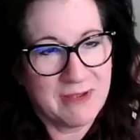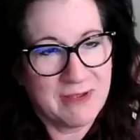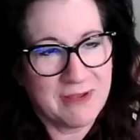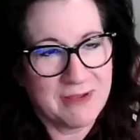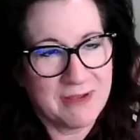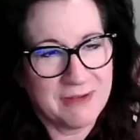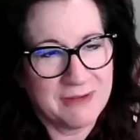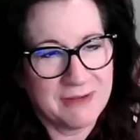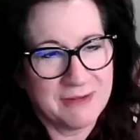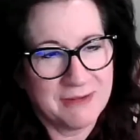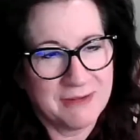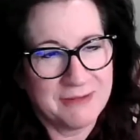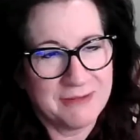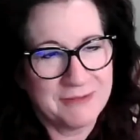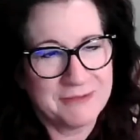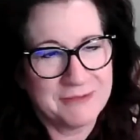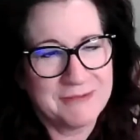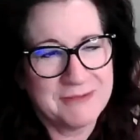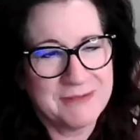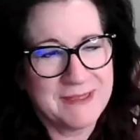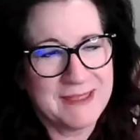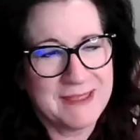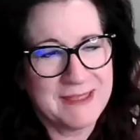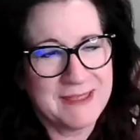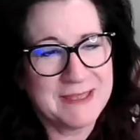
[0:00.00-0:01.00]

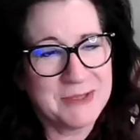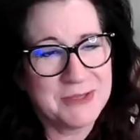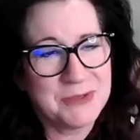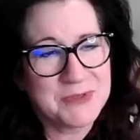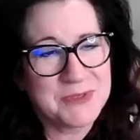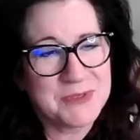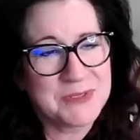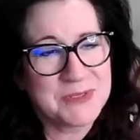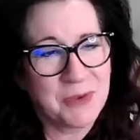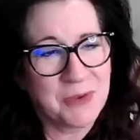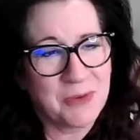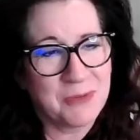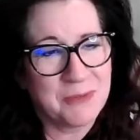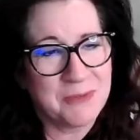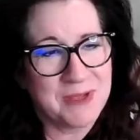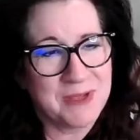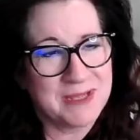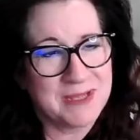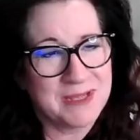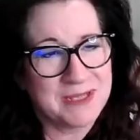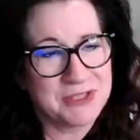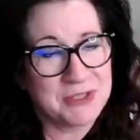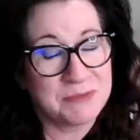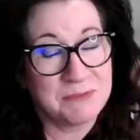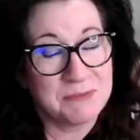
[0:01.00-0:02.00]
Oh, thank you so
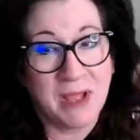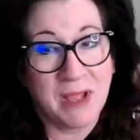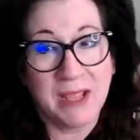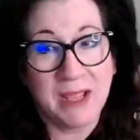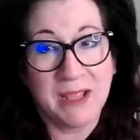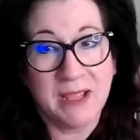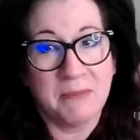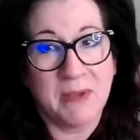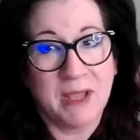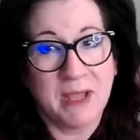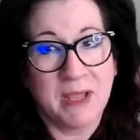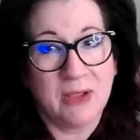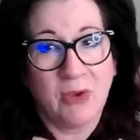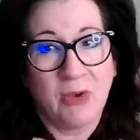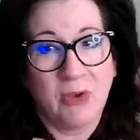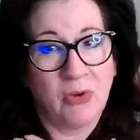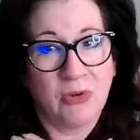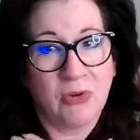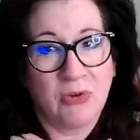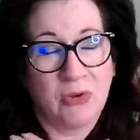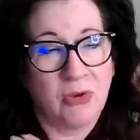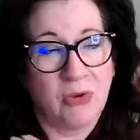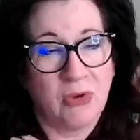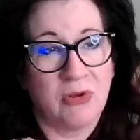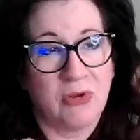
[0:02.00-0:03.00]
much. My
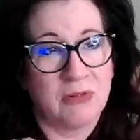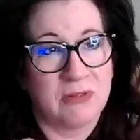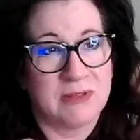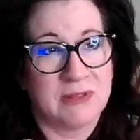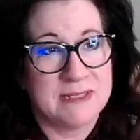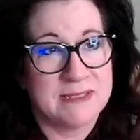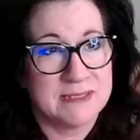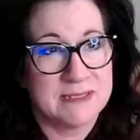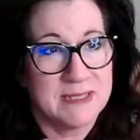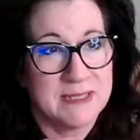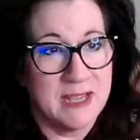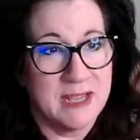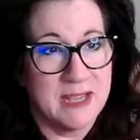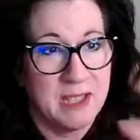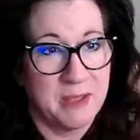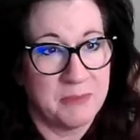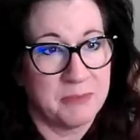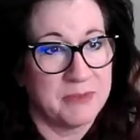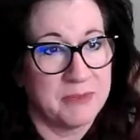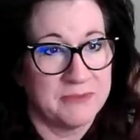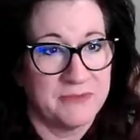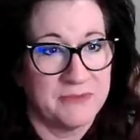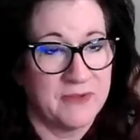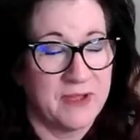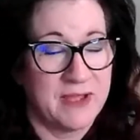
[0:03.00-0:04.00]
whole goal is to
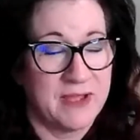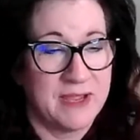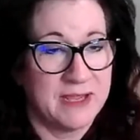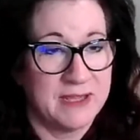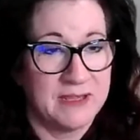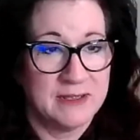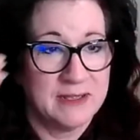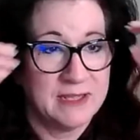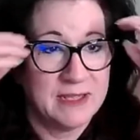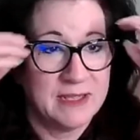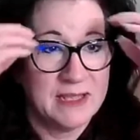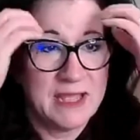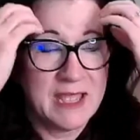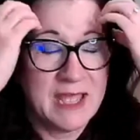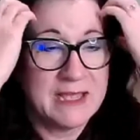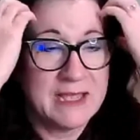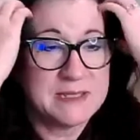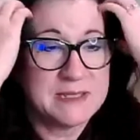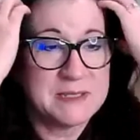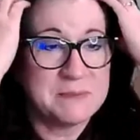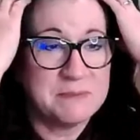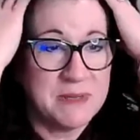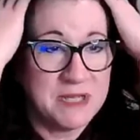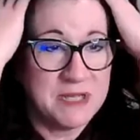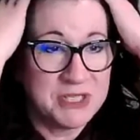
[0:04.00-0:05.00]
amplify
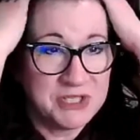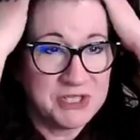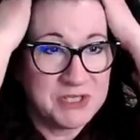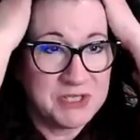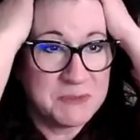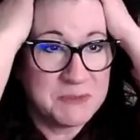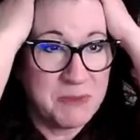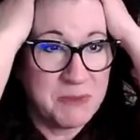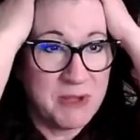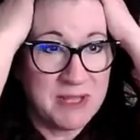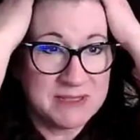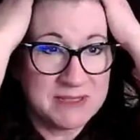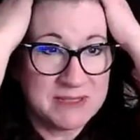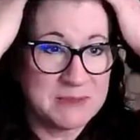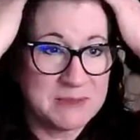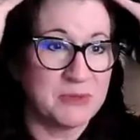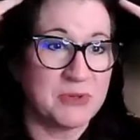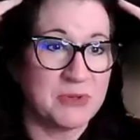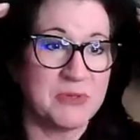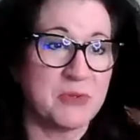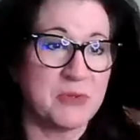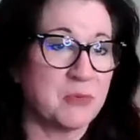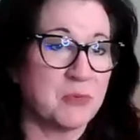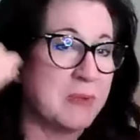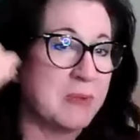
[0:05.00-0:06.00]
as much as
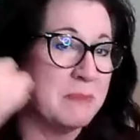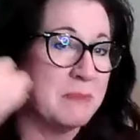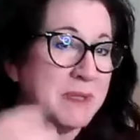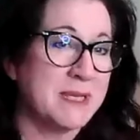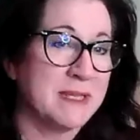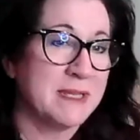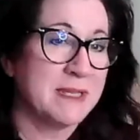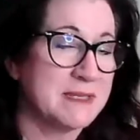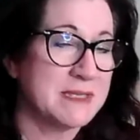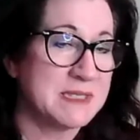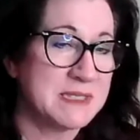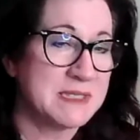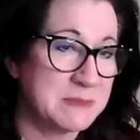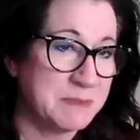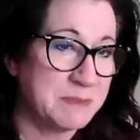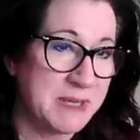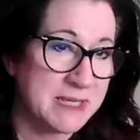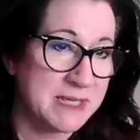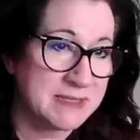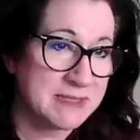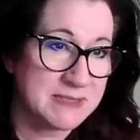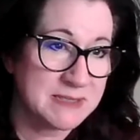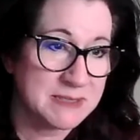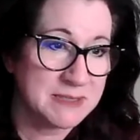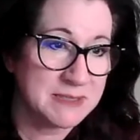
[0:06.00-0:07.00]
possible the women in this
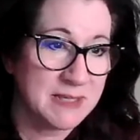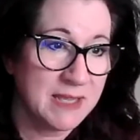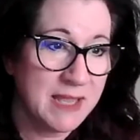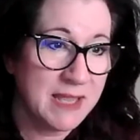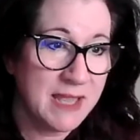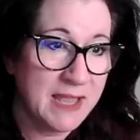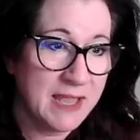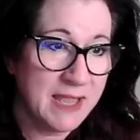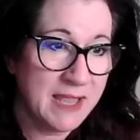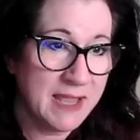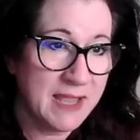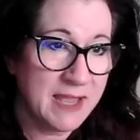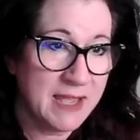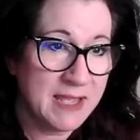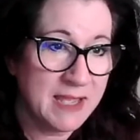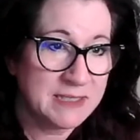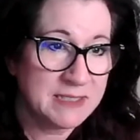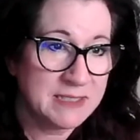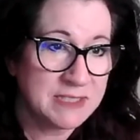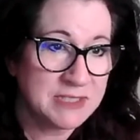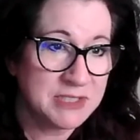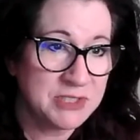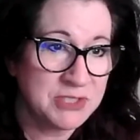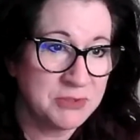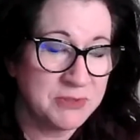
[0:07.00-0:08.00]
space
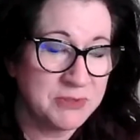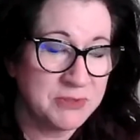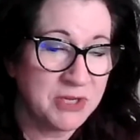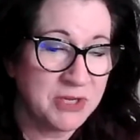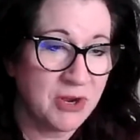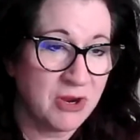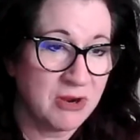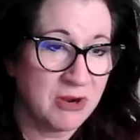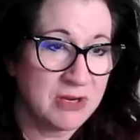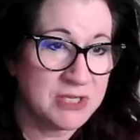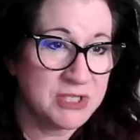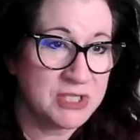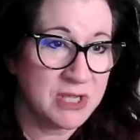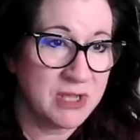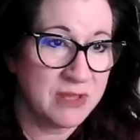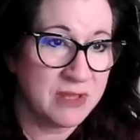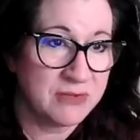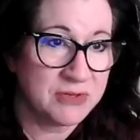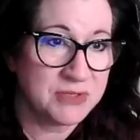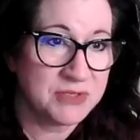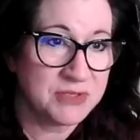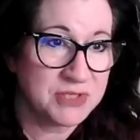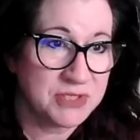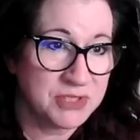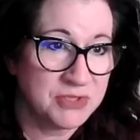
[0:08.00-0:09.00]
and to encourage
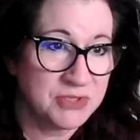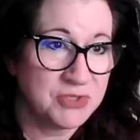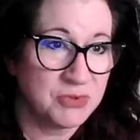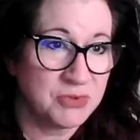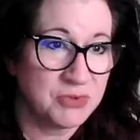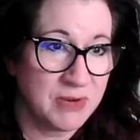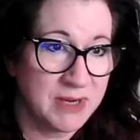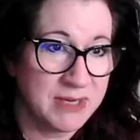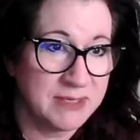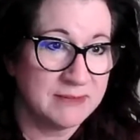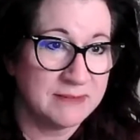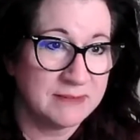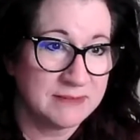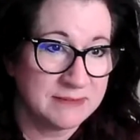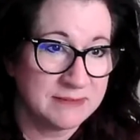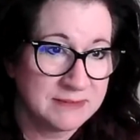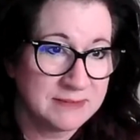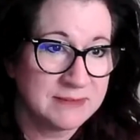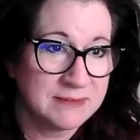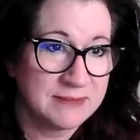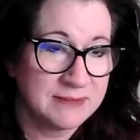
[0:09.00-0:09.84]
others to join.